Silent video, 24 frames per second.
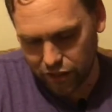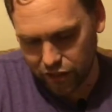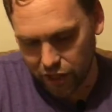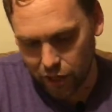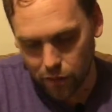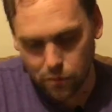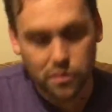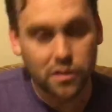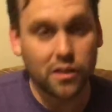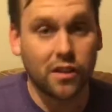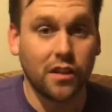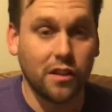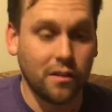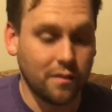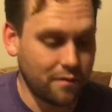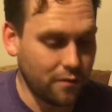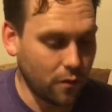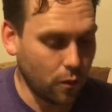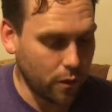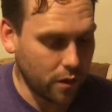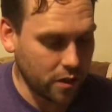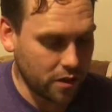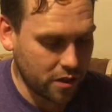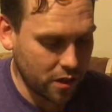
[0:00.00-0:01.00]
Chelsea,
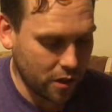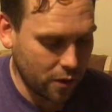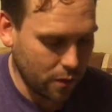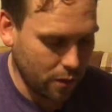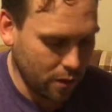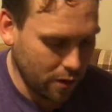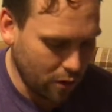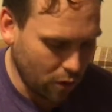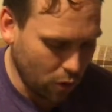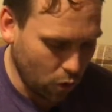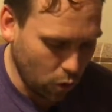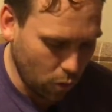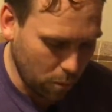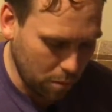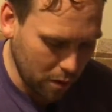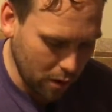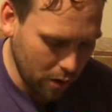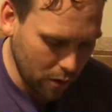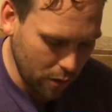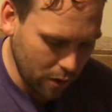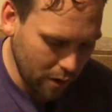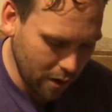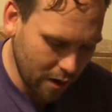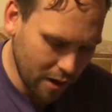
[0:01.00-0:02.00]
42, all
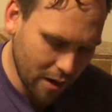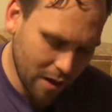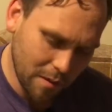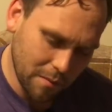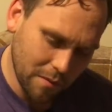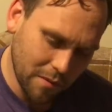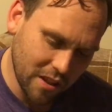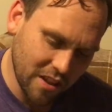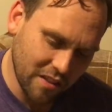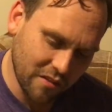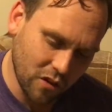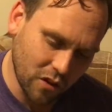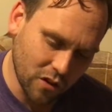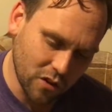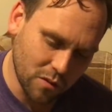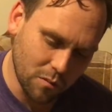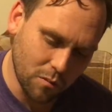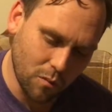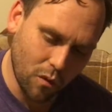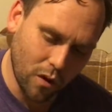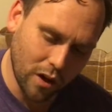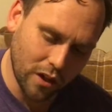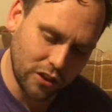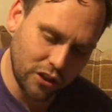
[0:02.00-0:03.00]
blue, but they've got
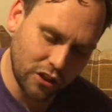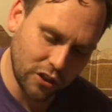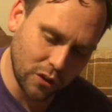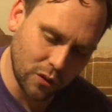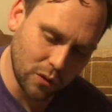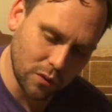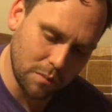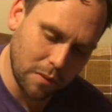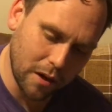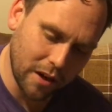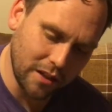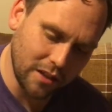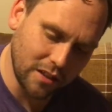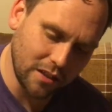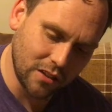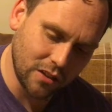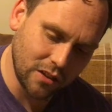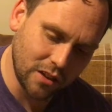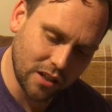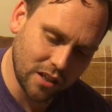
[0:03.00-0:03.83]
some white shorts painted on.